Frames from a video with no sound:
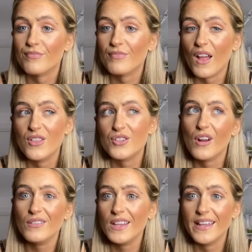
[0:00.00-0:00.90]
There's not
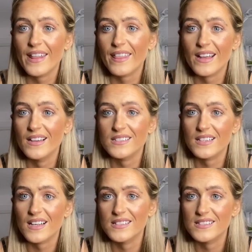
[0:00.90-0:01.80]
really anything else I
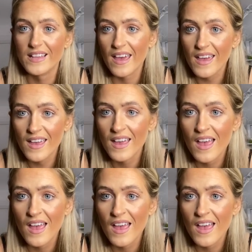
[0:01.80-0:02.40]
can say.